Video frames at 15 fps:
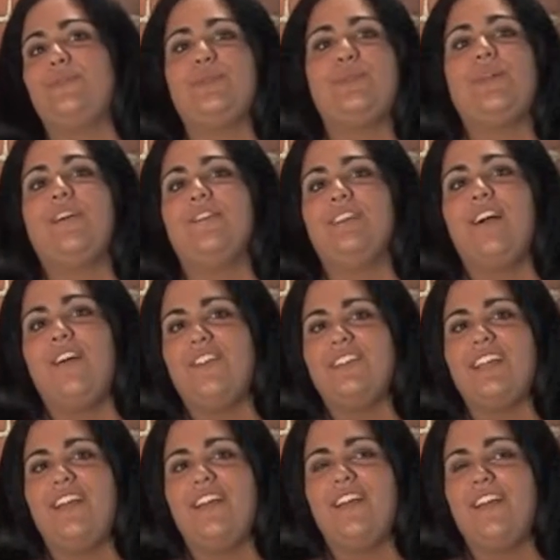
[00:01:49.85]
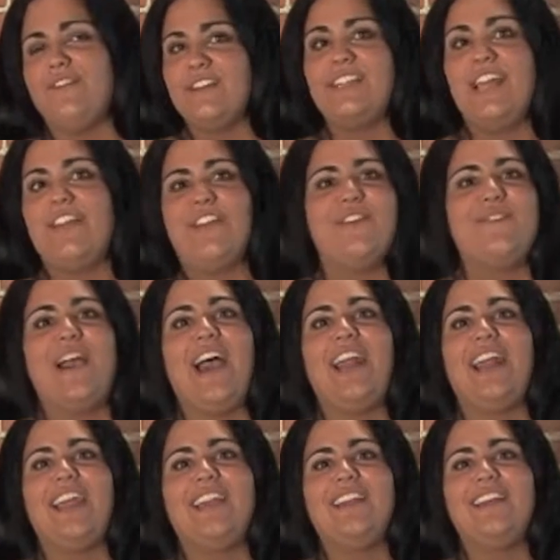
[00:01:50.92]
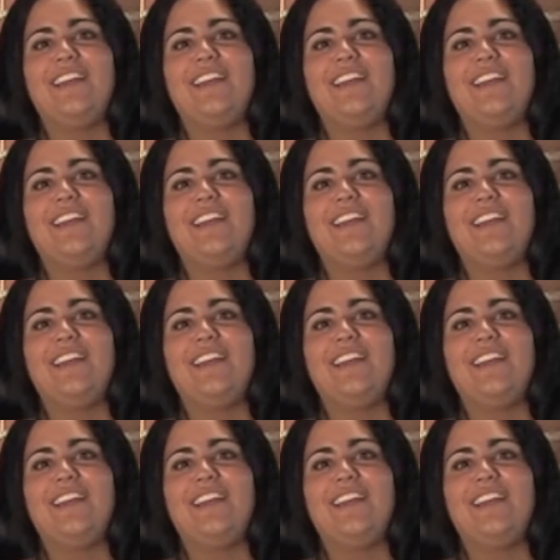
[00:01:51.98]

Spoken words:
school every day that you had it.